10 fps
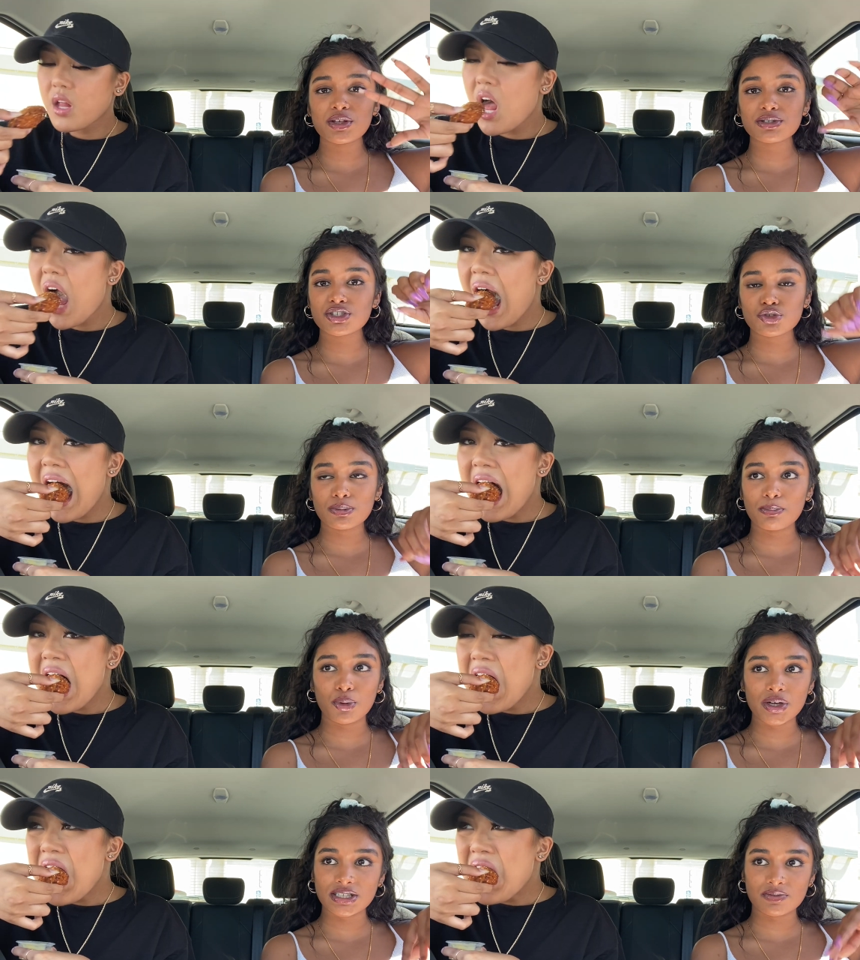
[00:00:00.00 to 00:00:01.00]
Speaker 1: There was this group of
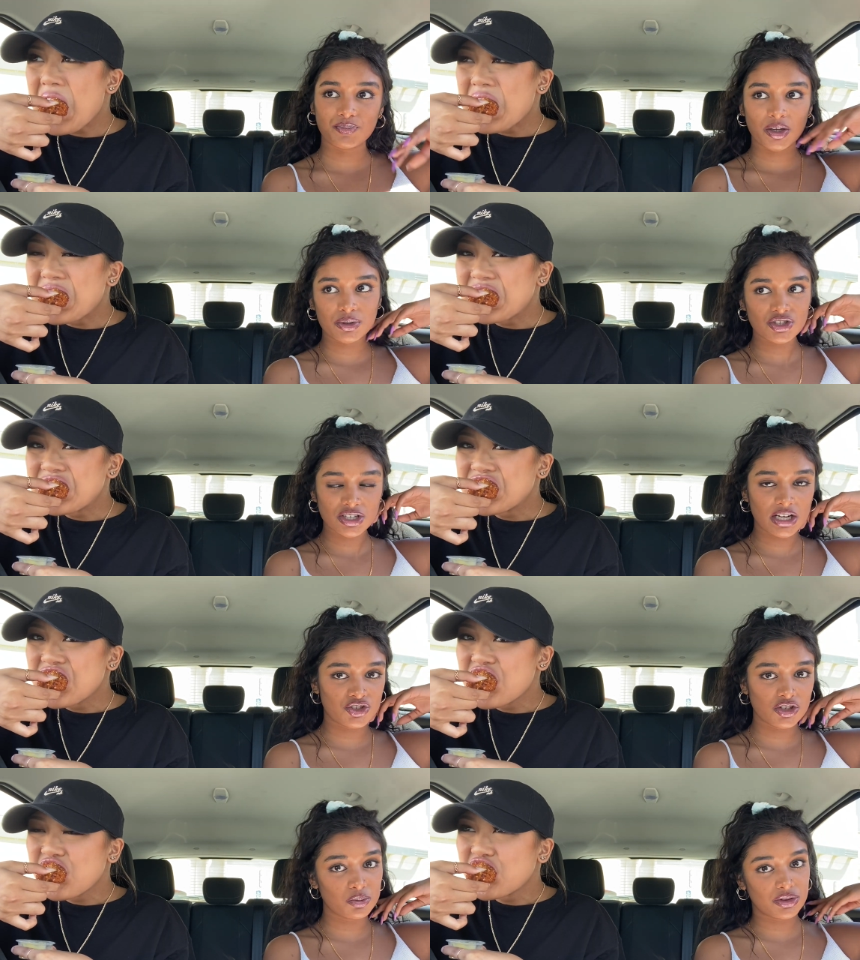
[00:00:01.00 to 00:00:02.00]
boys, and we just kind of
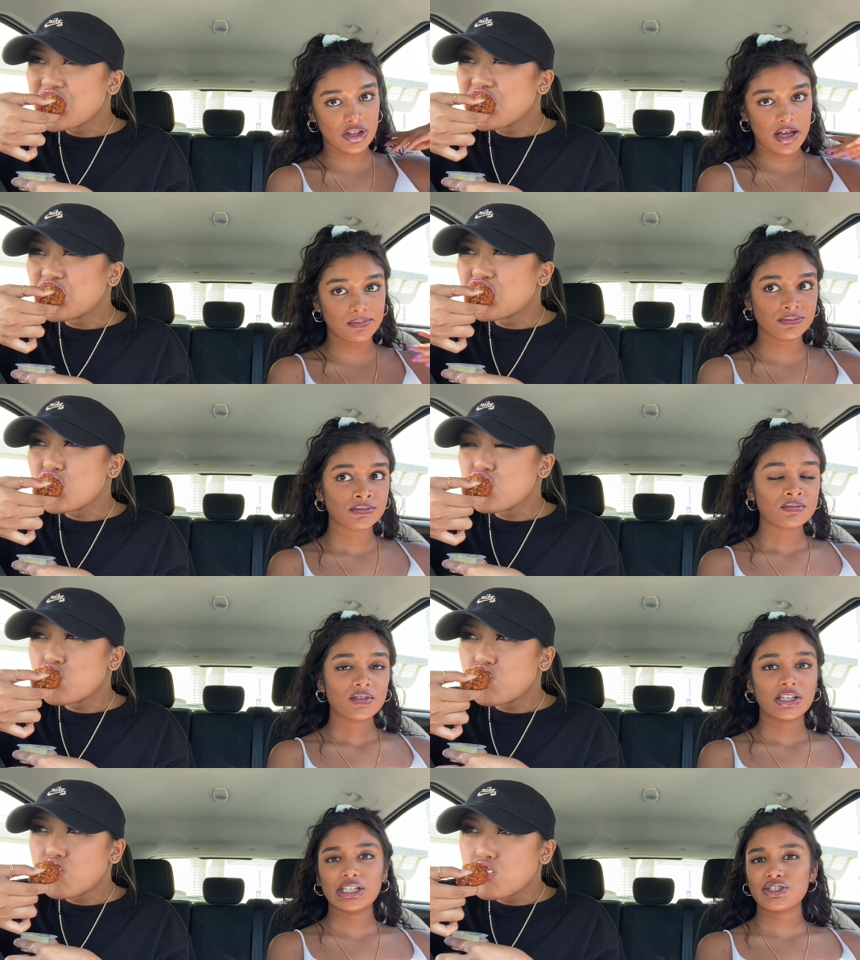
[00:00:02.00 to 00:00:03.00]
chilled with them.
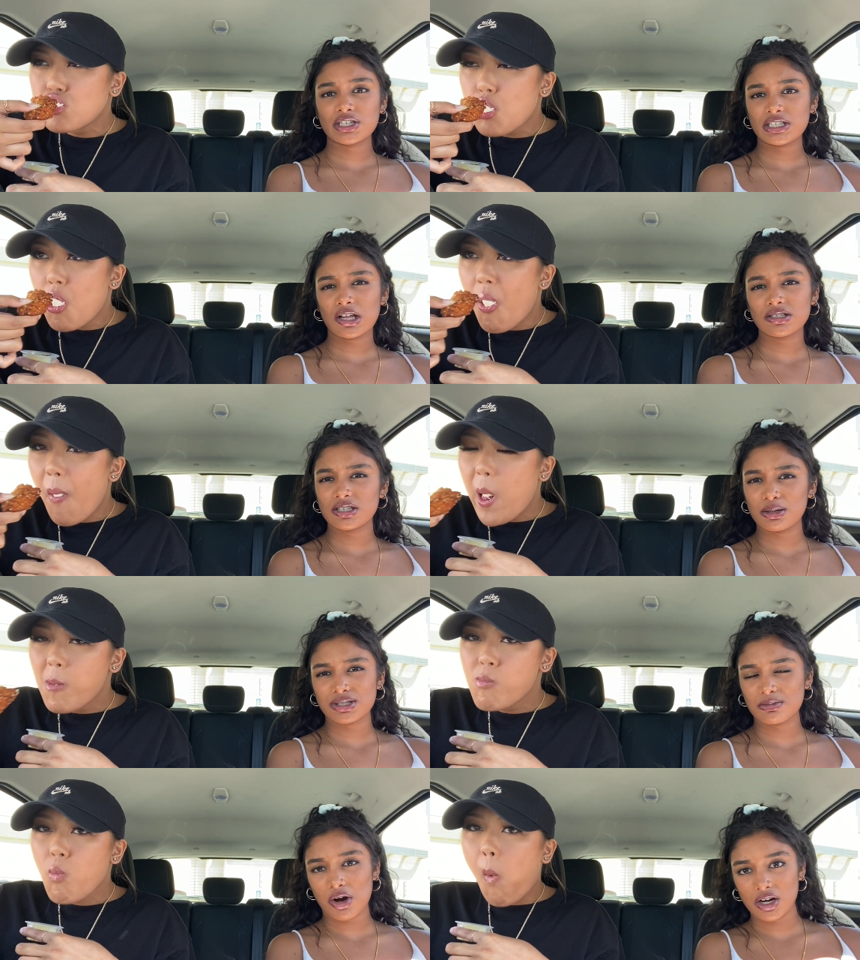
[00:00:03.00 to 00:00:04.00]
And they tried to tell us that there were
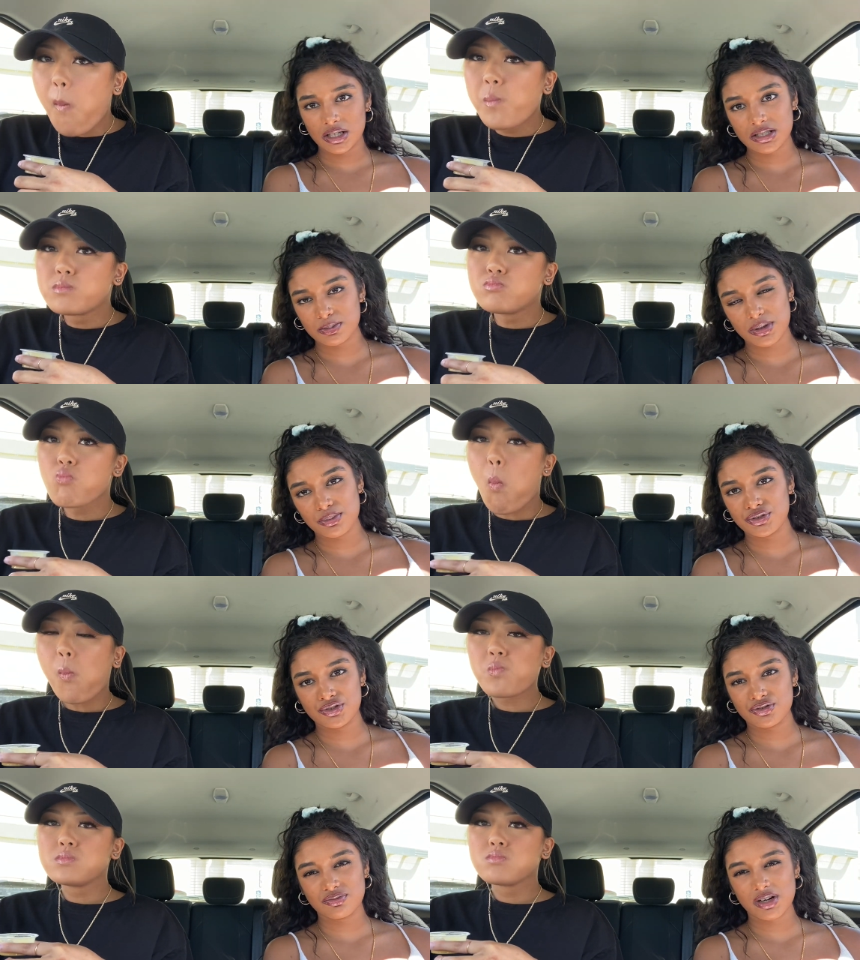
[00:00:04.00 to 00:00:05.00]
some artists, but I'm pretty sure just